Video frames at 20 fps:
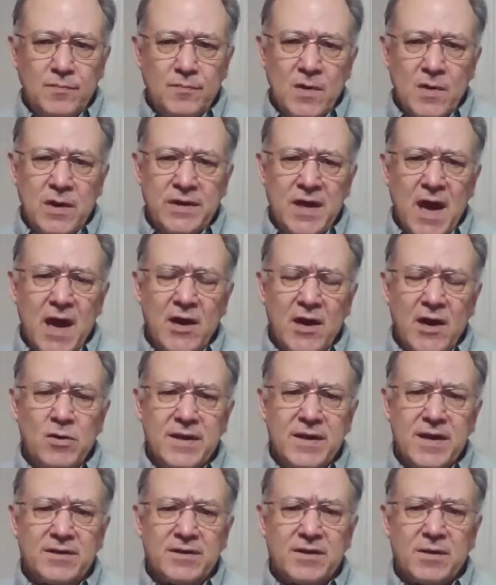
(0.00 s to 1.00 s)
not
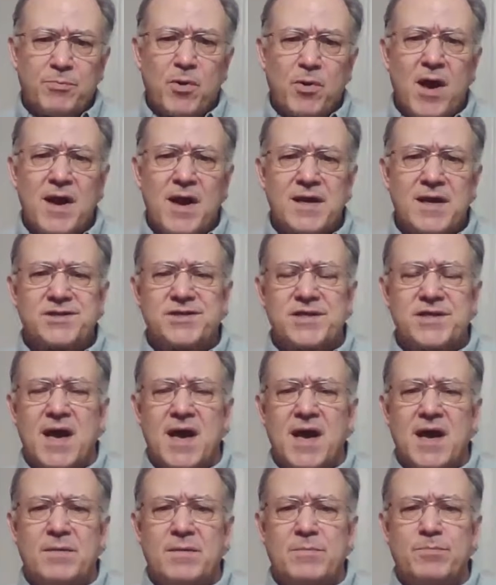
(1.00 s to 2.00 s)
only on the product
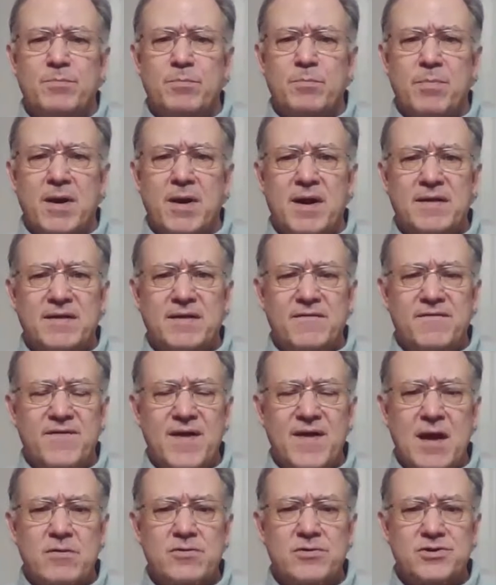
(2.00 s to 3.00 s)
side, but on the
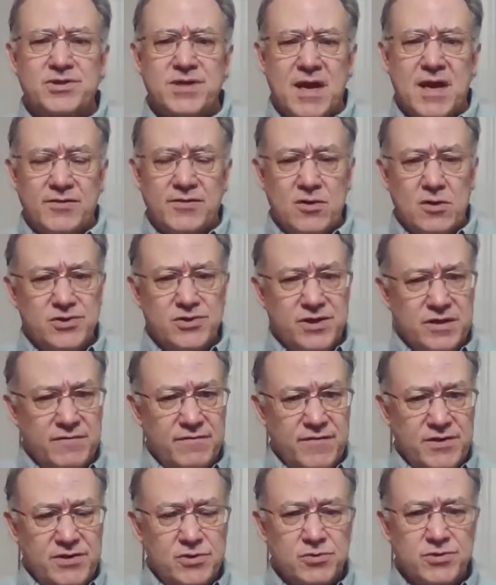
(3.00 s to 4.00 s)
founder side, those
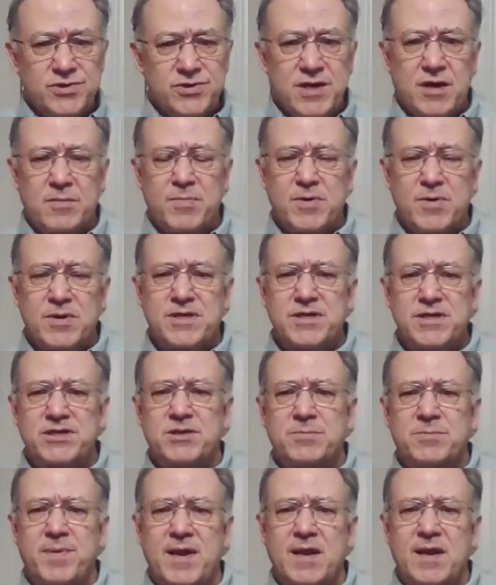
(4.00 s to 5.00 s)
individuals that are
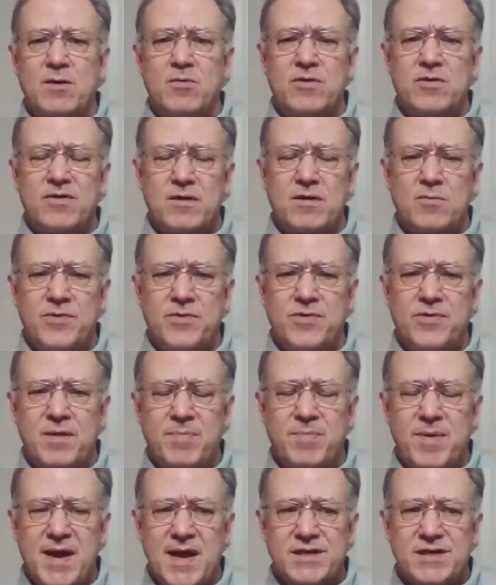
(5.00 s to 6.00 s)
participating with
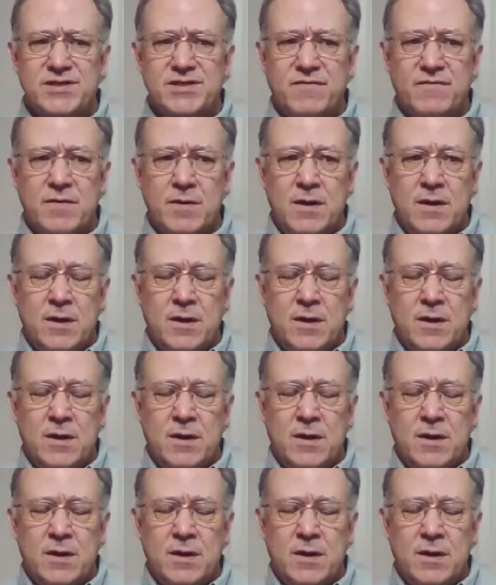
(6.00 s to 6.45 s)
Onpassive.